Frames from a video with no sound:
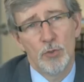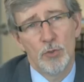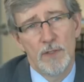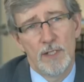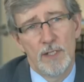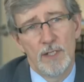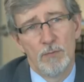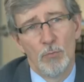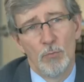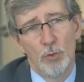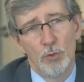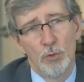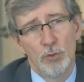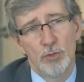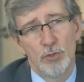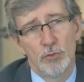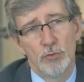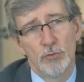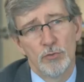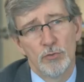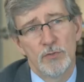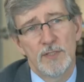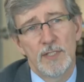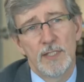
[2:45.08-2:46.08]
that
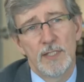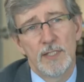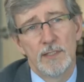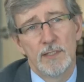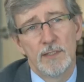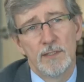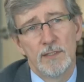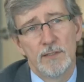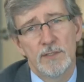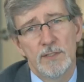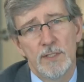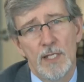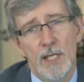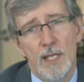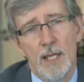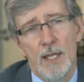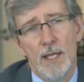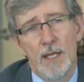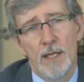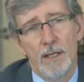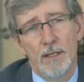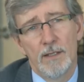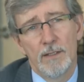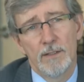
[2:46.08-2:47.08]
emerges is
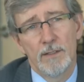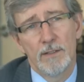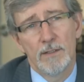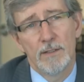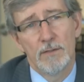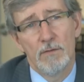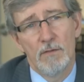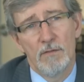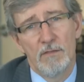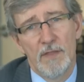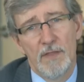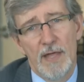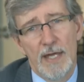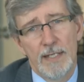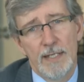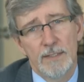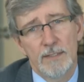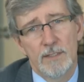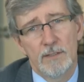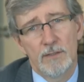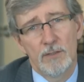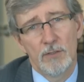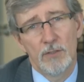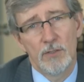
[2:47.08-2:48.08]
uh,
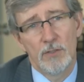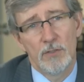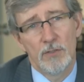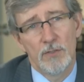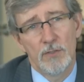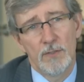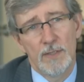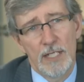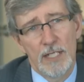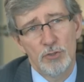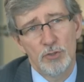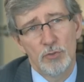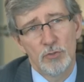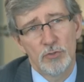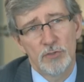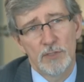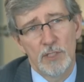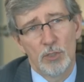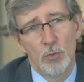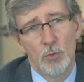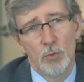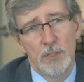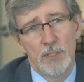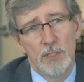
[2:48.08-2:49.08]
that uh, national
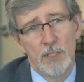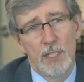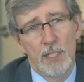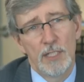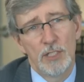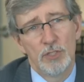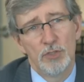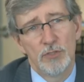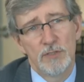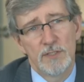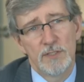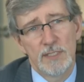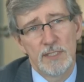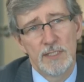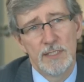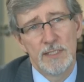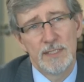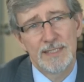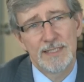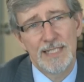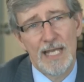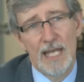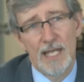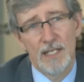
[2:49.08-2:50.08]
security
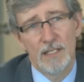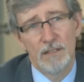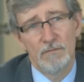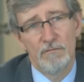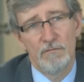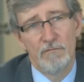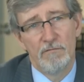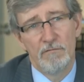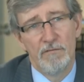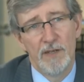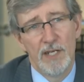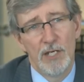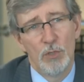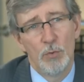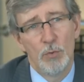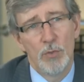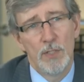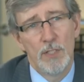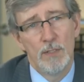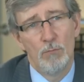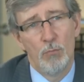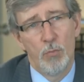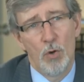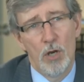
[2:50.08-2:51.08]
agencies have
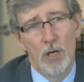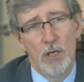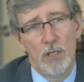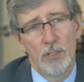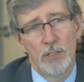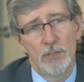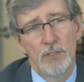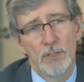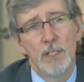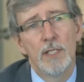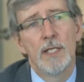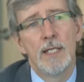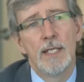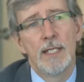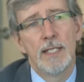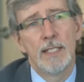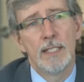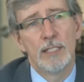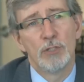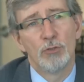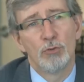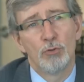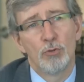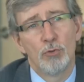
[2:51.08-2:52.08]
very broad
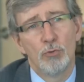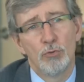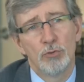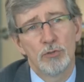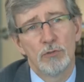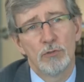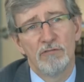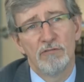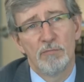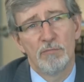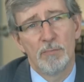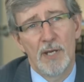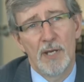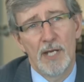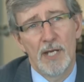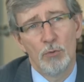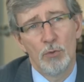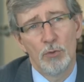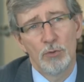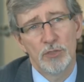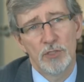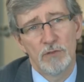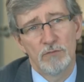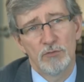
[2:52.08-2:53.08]
intrusive
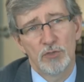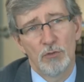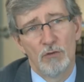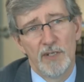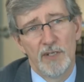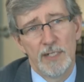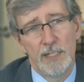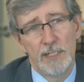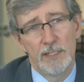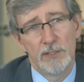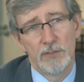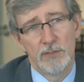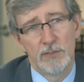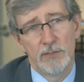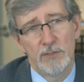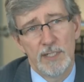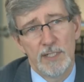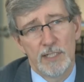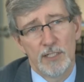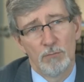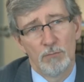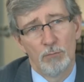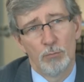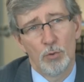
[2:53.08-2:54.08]
powers of surveillance.
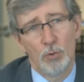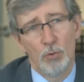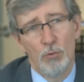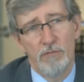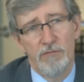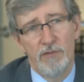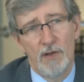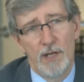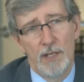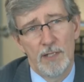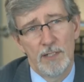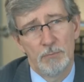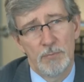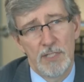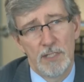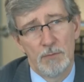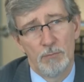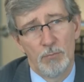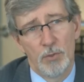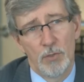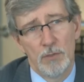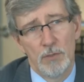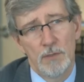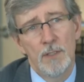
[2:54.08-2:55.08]
They can profile
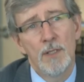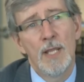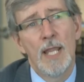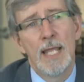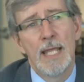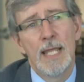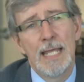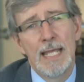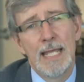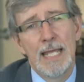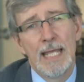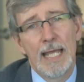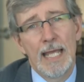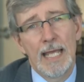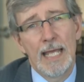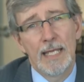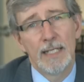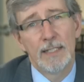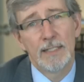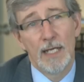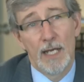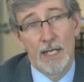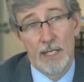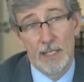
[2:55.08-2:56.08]
people.
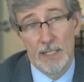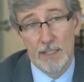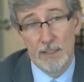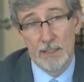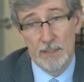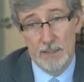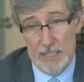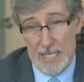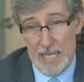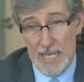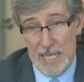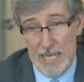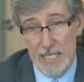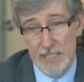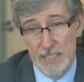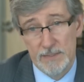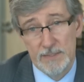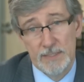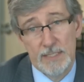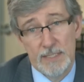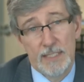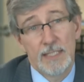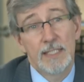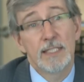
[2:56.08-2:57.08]
And I
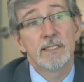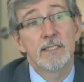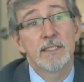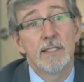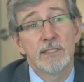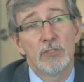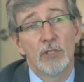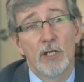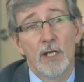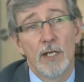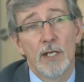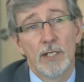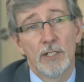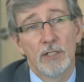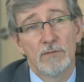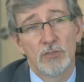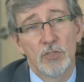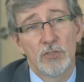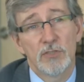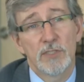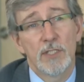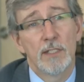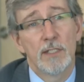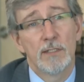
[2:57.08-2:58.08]
ask, is this the kind of
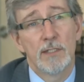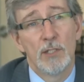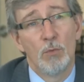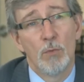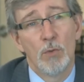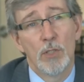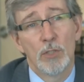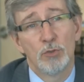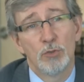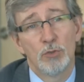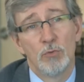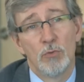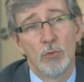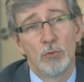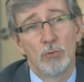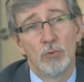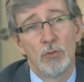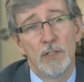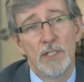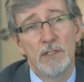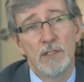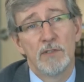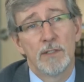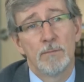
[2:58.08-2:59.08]
society we want to,
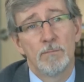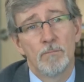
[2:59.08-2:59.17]
to live in?